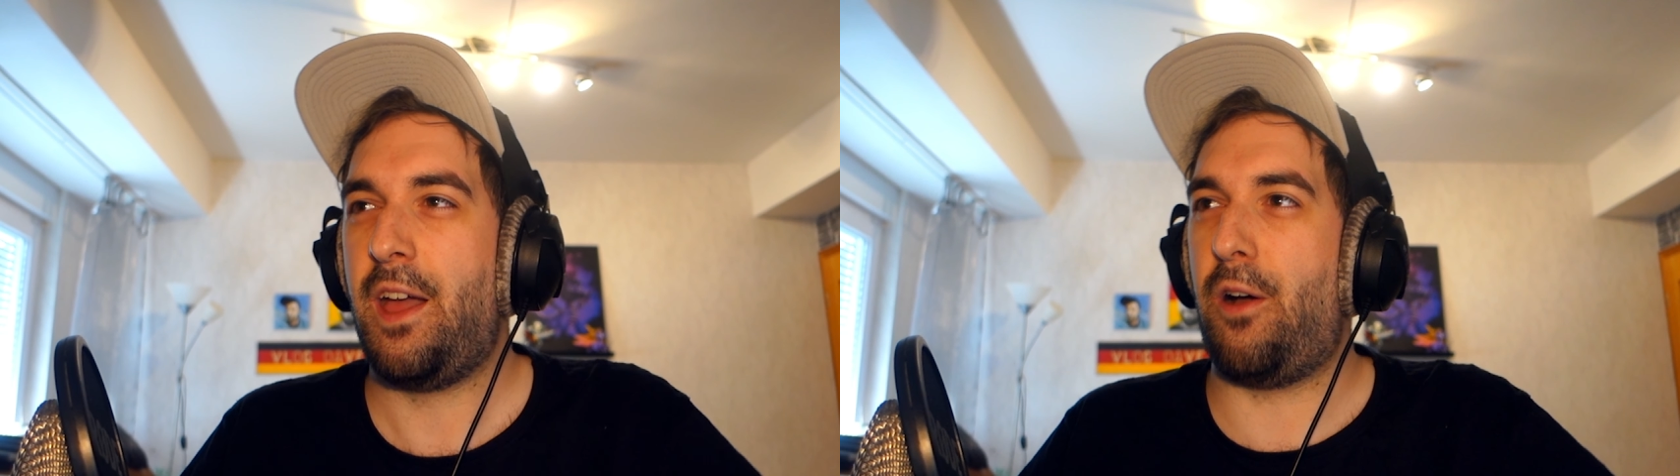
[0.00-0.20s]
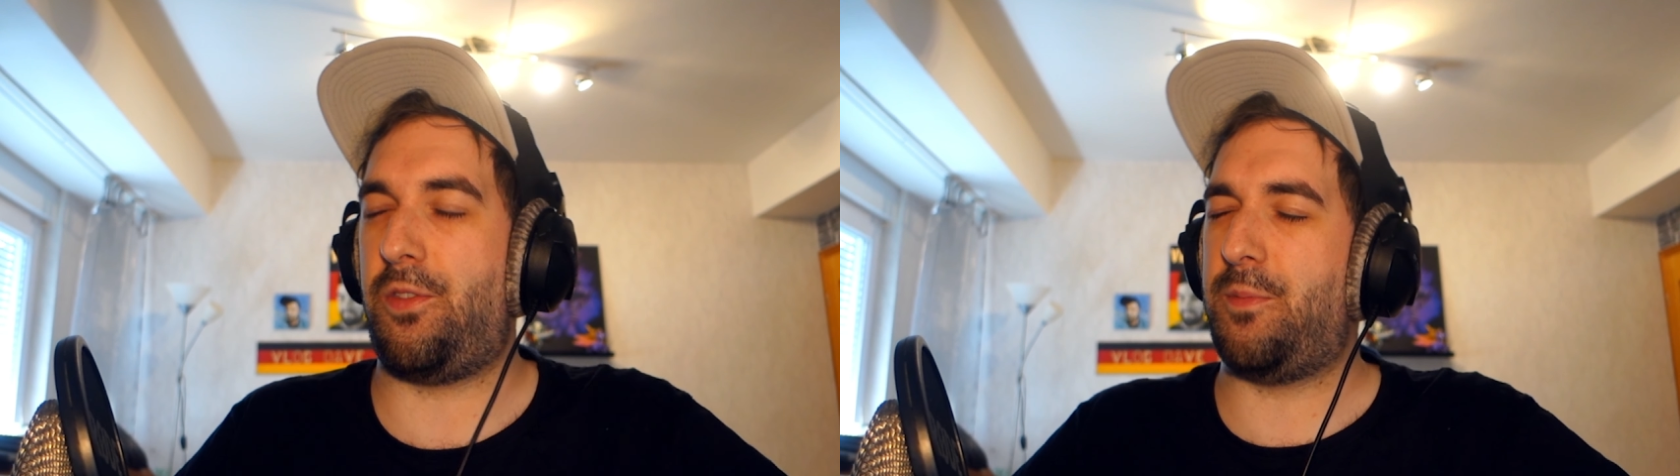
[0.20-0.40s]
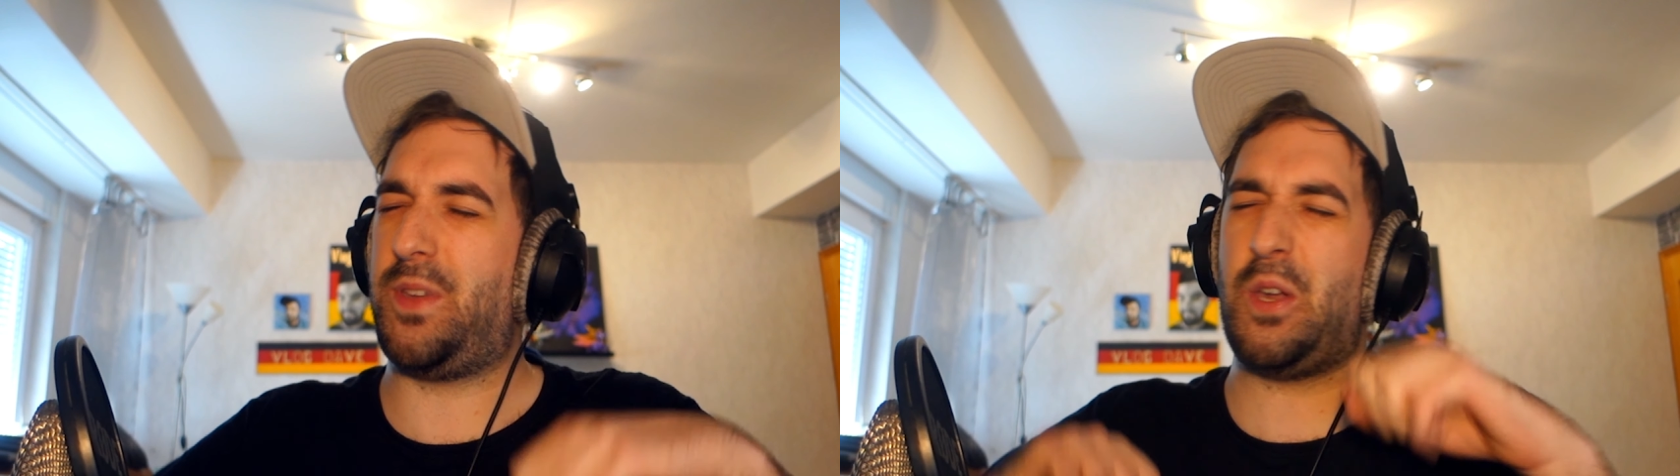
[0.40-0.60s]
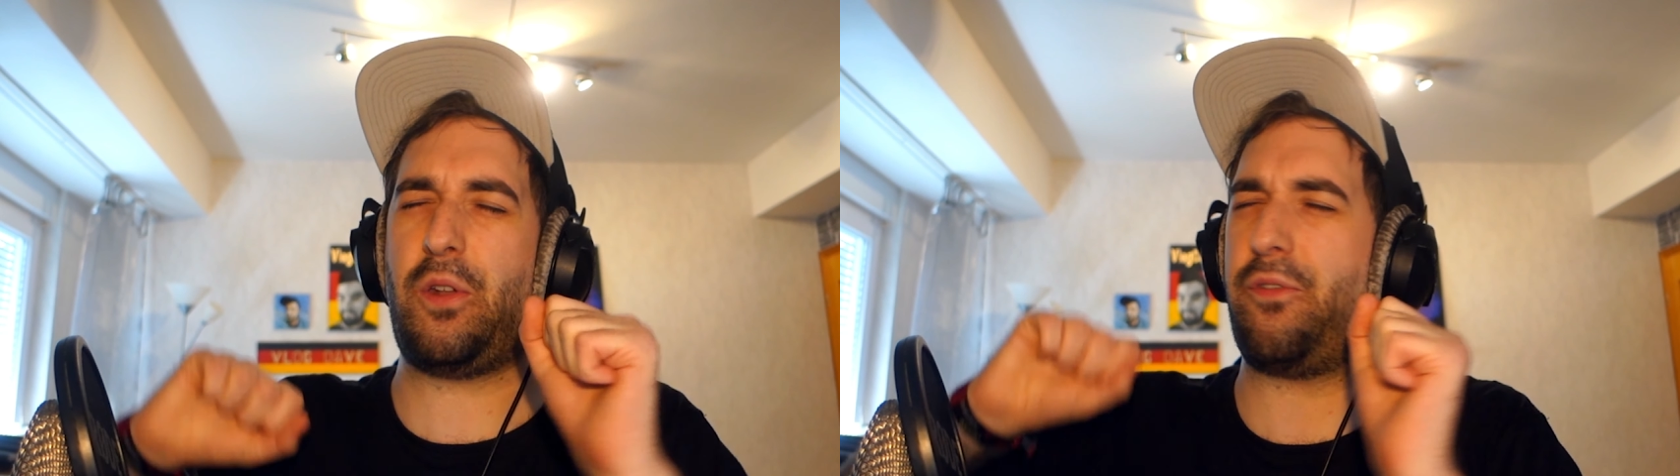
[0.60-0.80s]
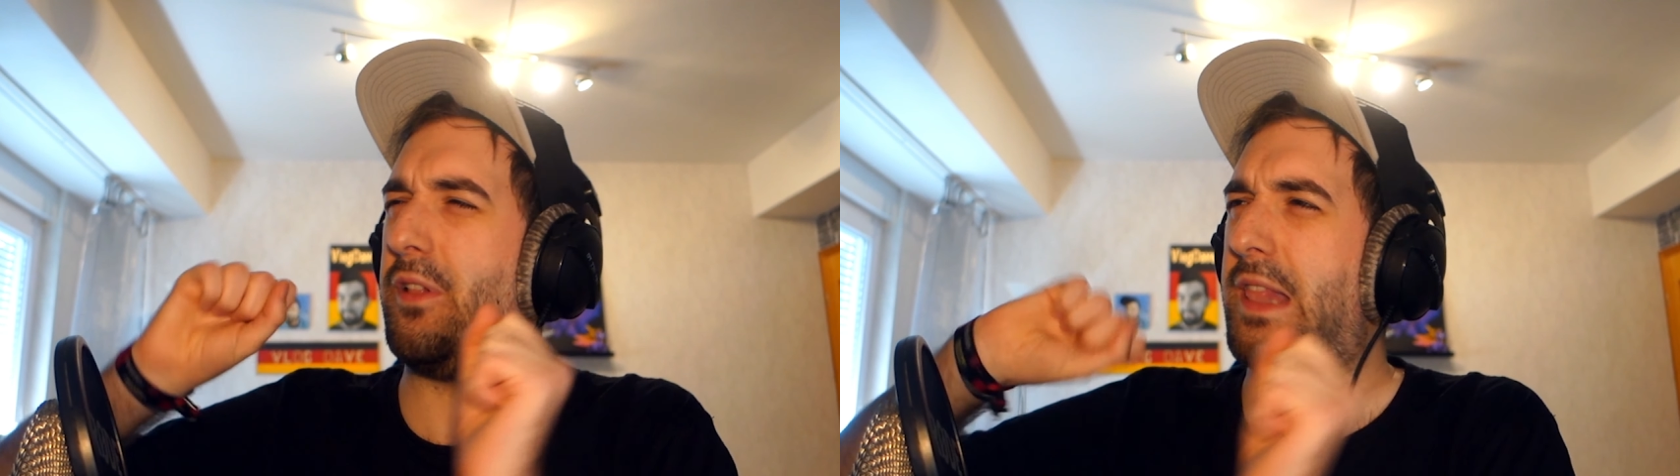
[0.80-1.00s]
oh, the
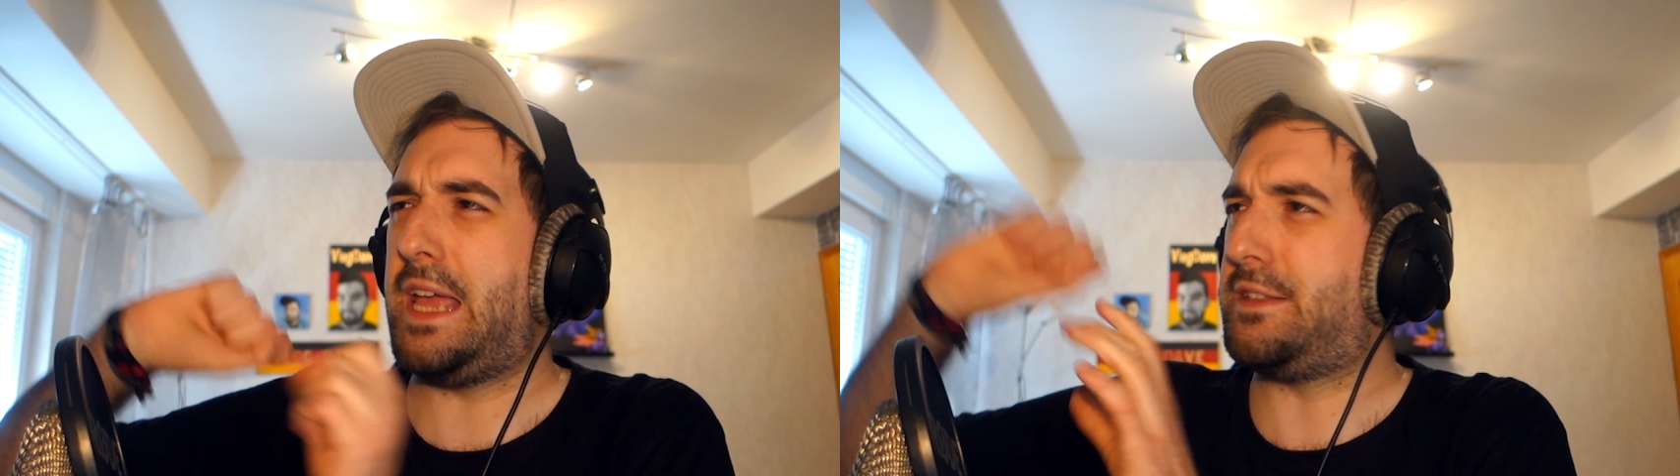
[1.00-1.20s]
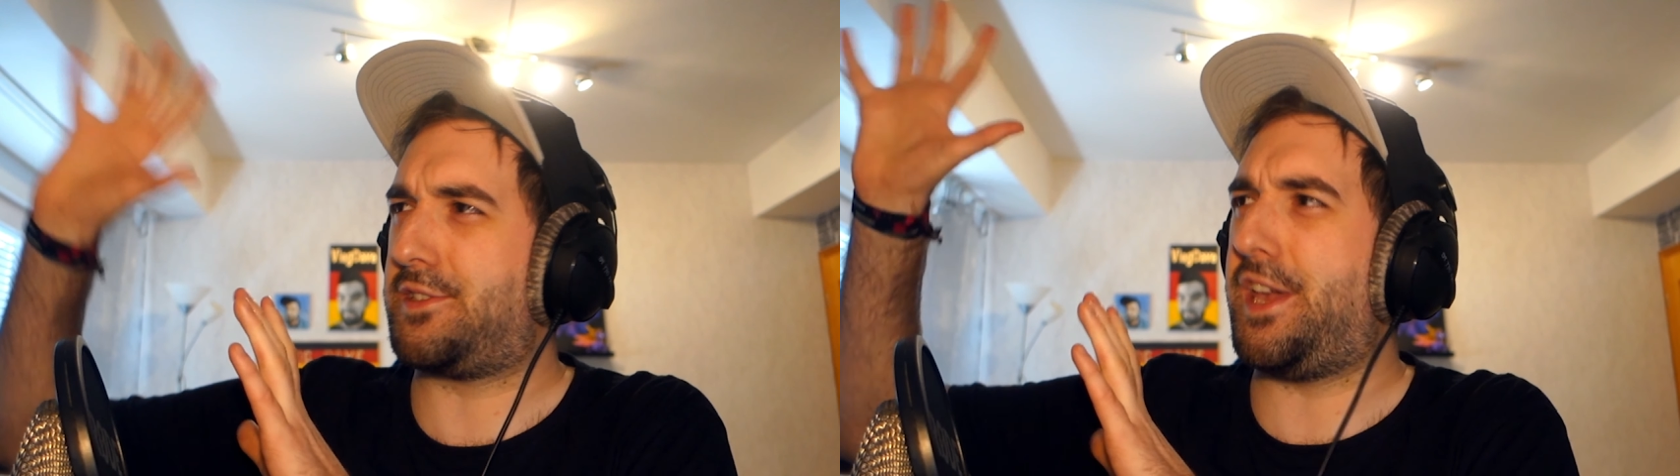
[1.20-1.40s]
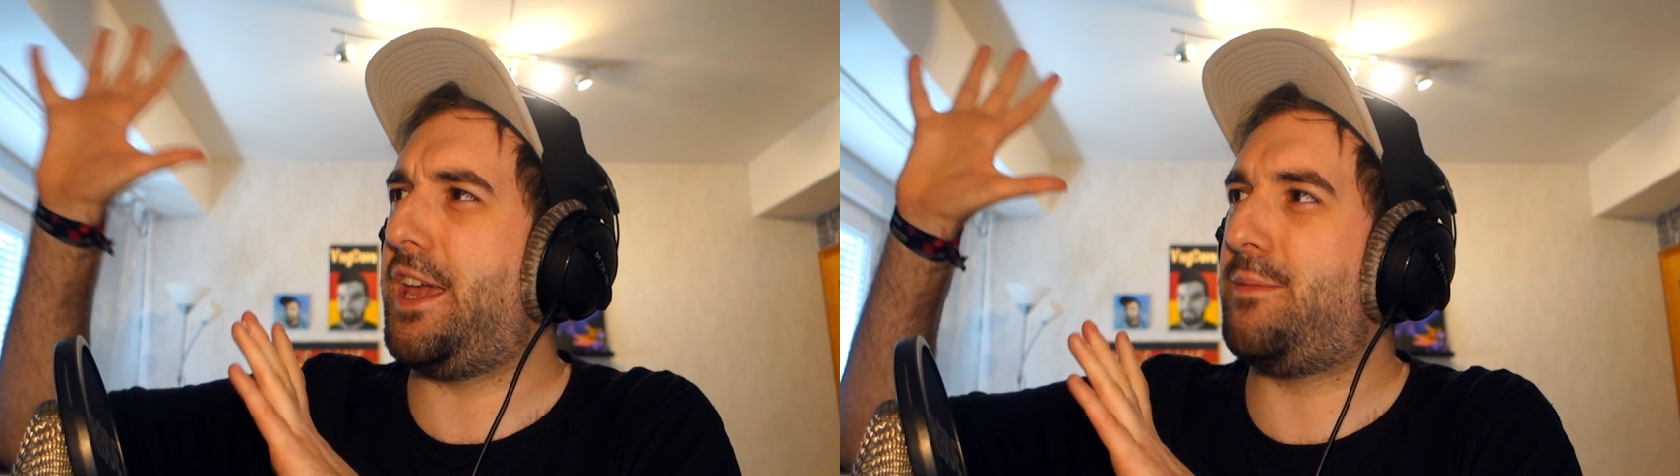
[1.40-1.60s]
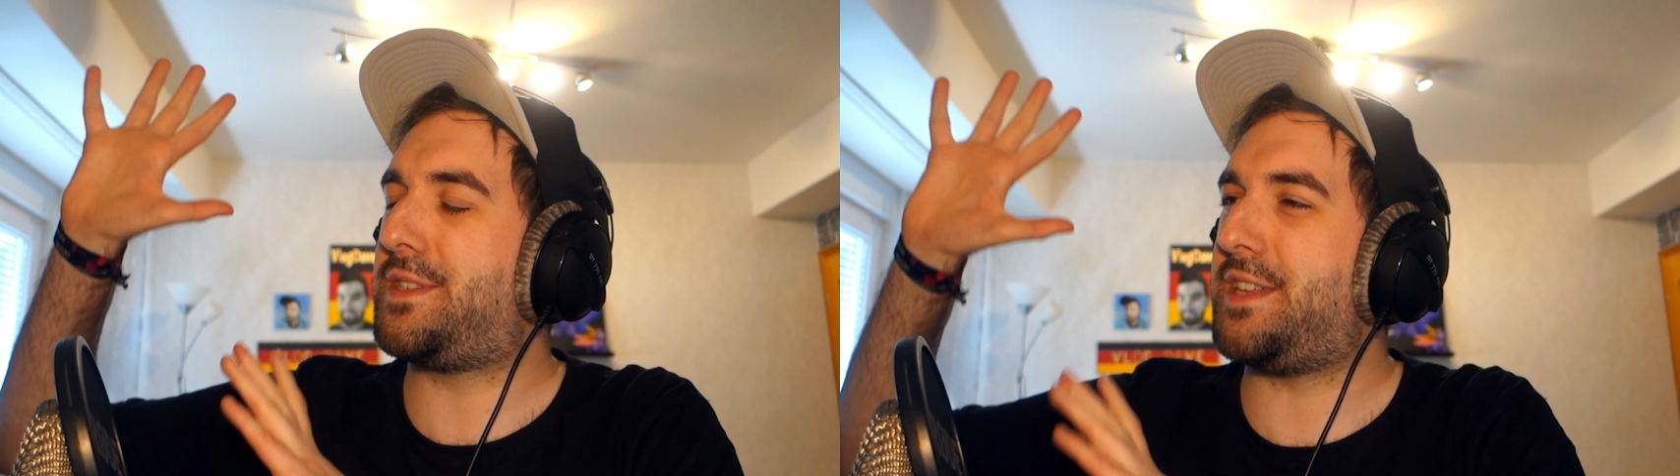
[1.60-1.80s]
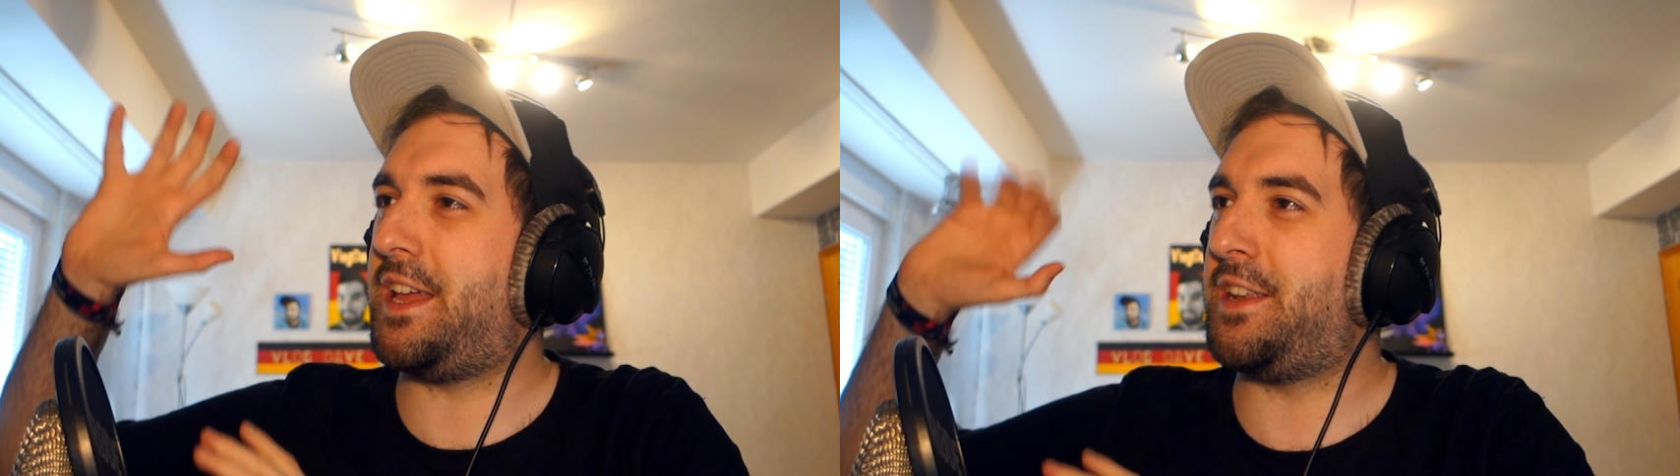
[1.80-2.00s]
beautiful
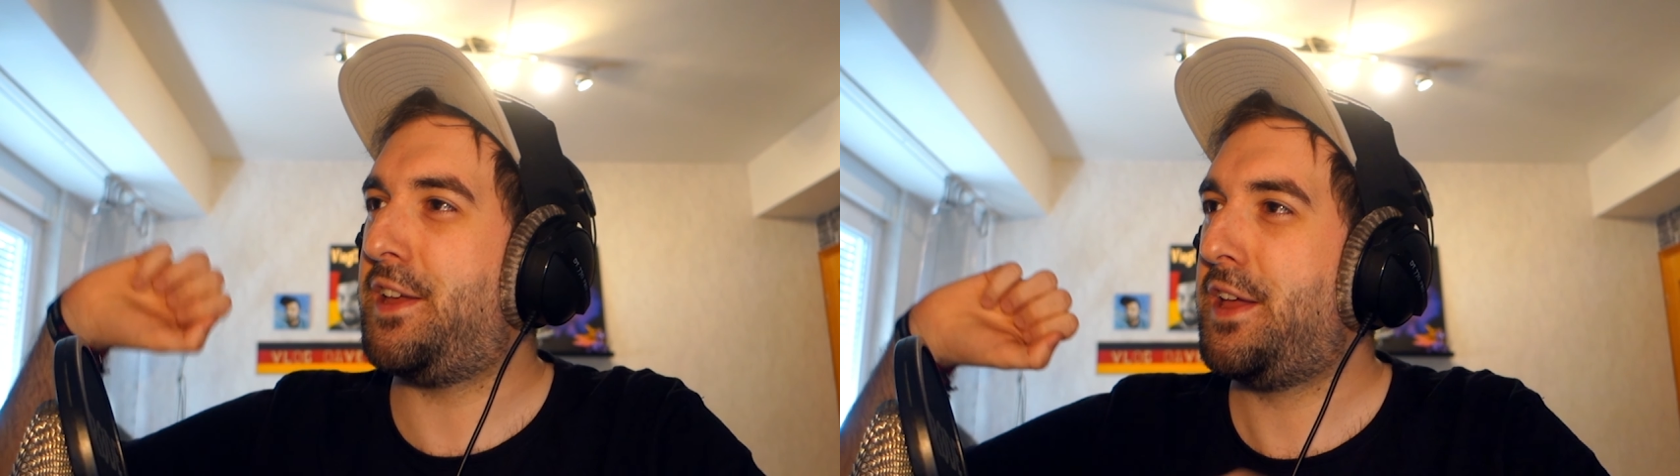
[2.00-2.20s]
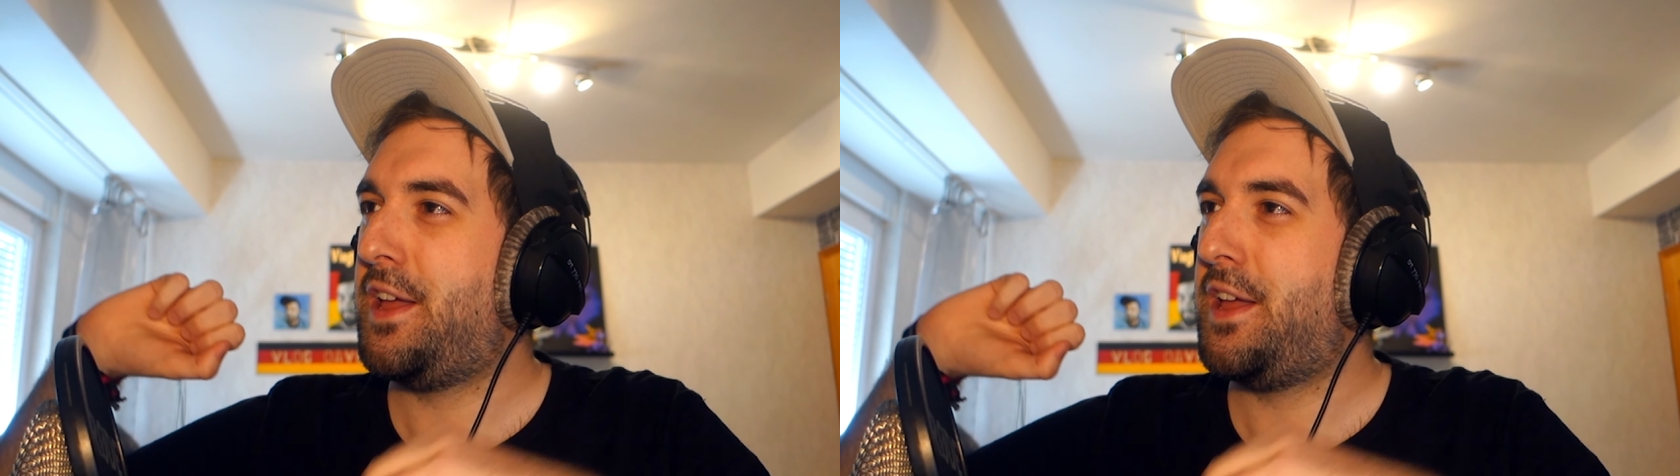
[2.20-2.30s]
landscapes and